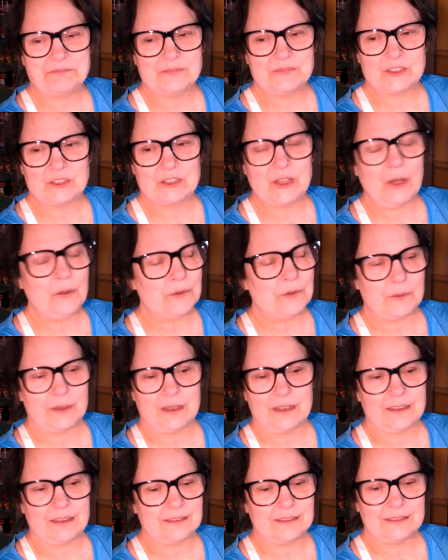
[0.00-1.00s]
So
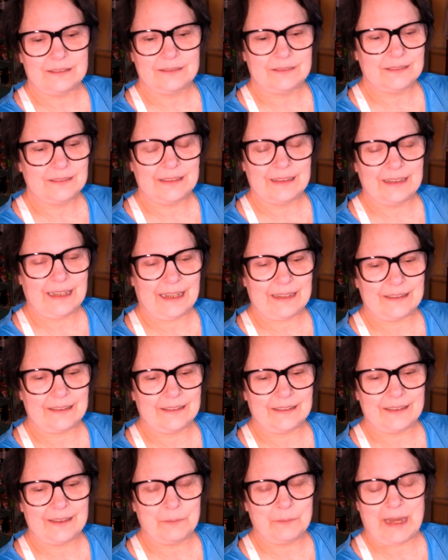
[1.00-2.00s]
thrilled that
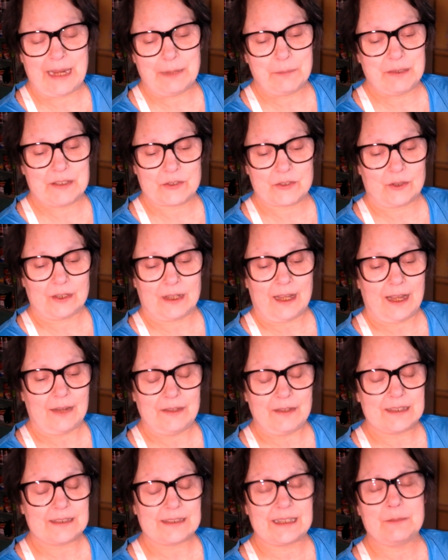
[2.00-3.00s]
the babies are alive, and
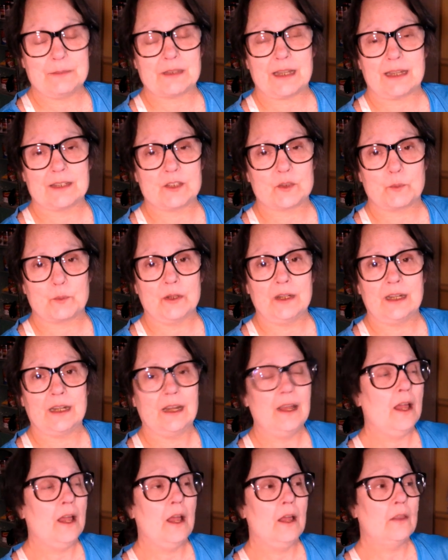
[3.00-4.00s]
it seems like spring.
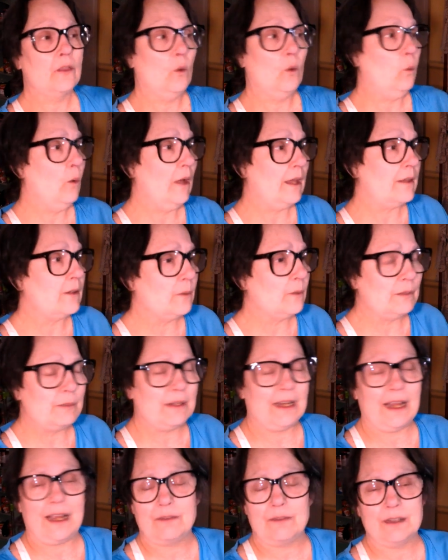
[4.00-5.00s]
The weather we've been
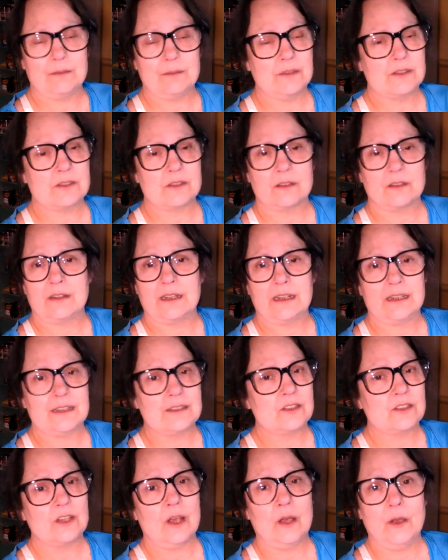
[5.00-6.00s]
having in Missouri is
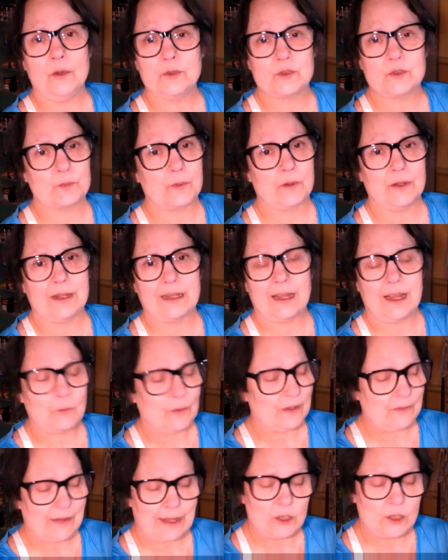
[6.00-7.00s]
so spring-like.
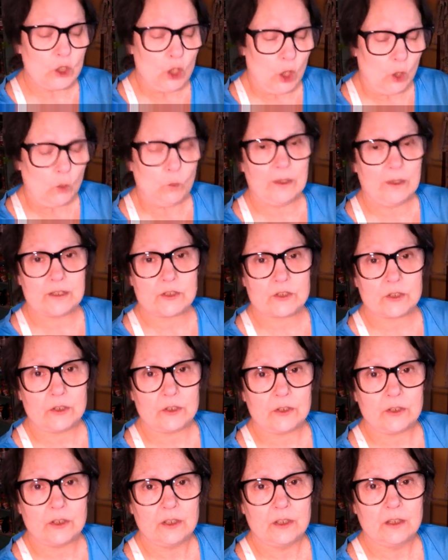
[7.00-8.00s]
We've had no
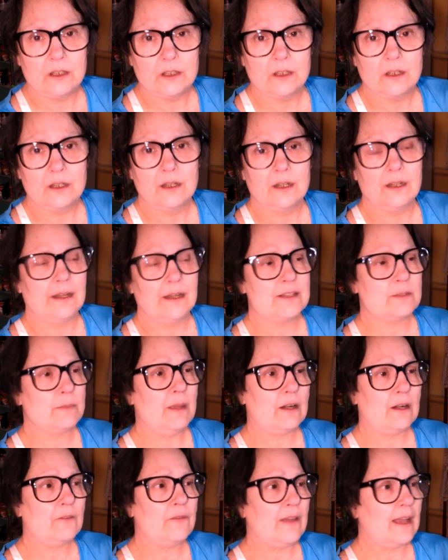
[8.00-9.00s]
winter. As a
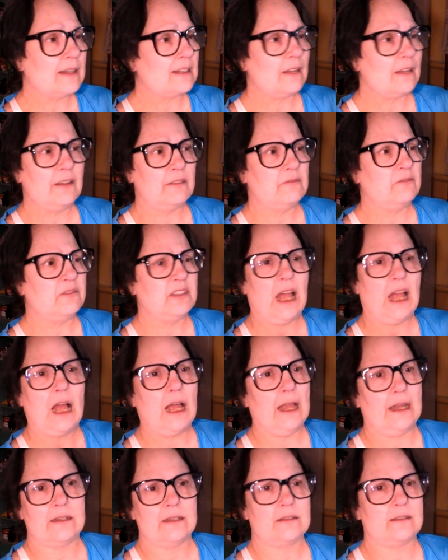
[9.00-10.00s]
matter of fact, I've had
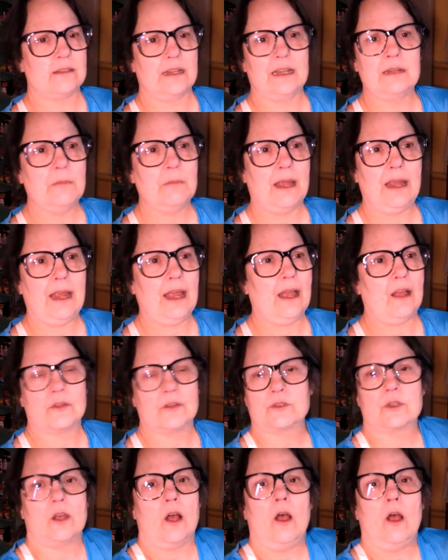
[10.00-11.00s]
flies in my house
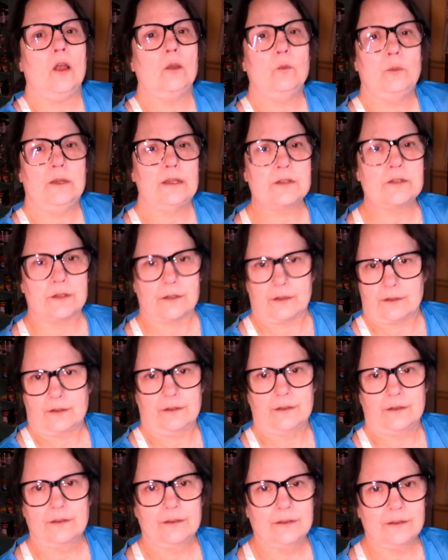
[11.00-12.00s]
all winter.
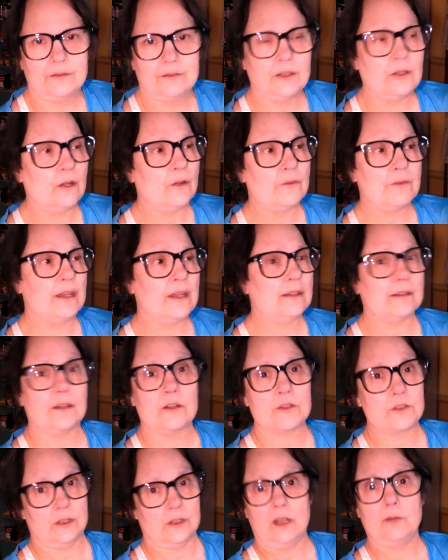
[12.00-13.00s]
You don't think
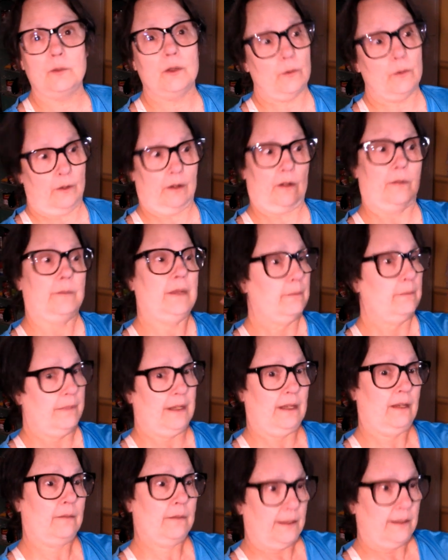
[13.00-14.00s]
there's global warming,
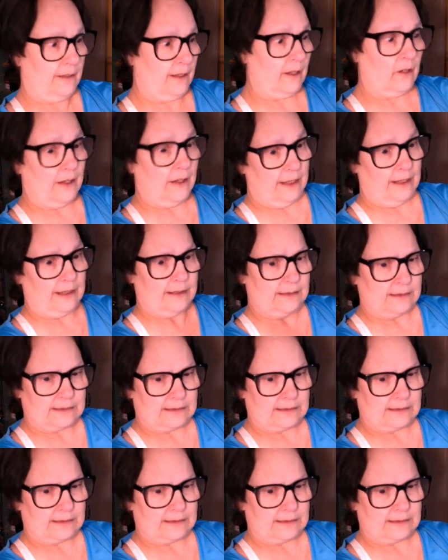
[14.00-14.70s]
baby. There is.